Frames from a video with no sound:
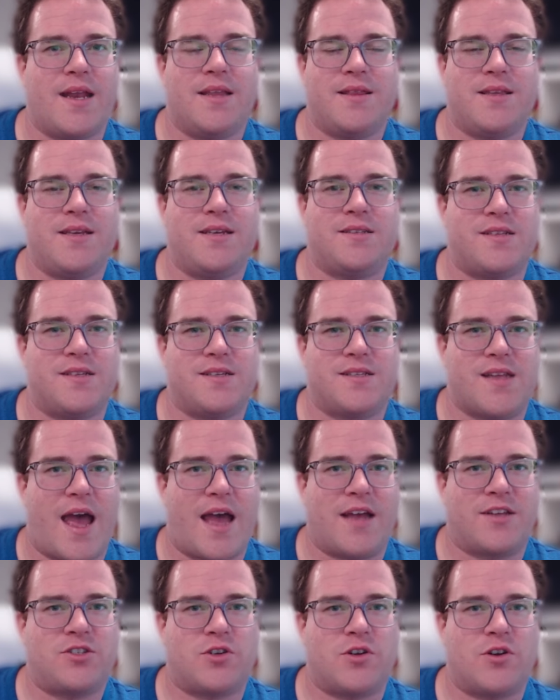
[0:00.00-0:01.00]
these
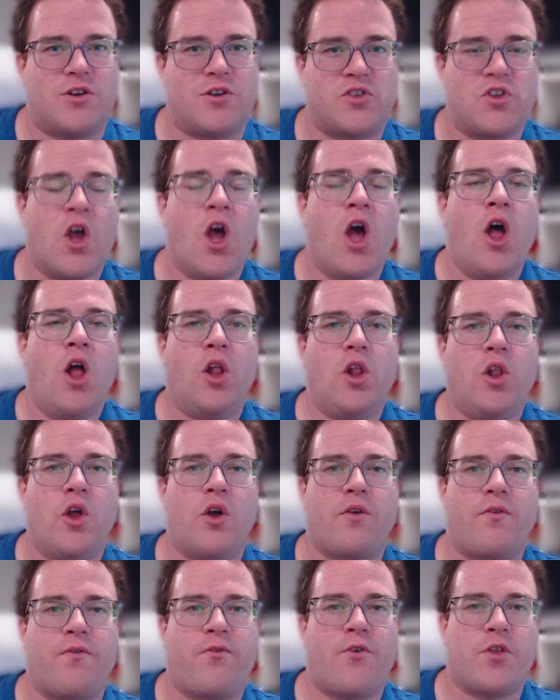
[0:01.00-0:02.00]
disasters,
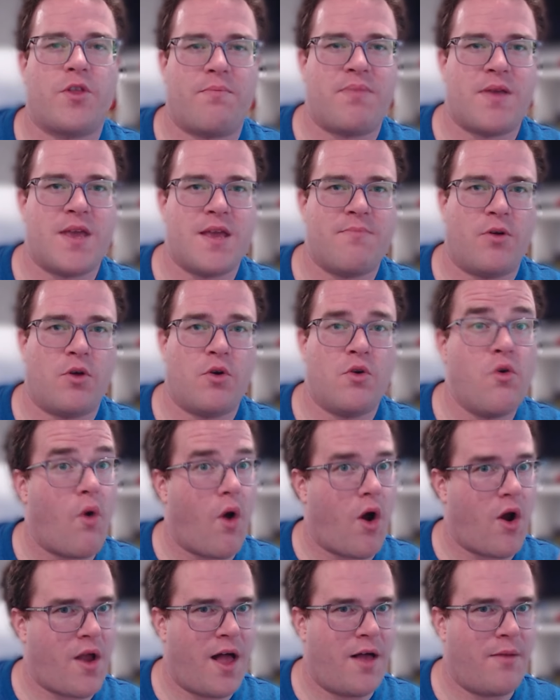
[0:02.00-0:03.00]
look for the people
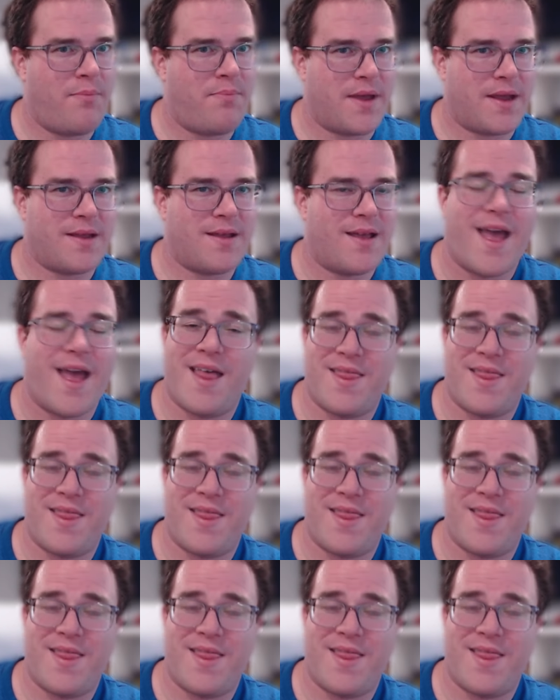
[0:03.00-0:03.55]
who are helping.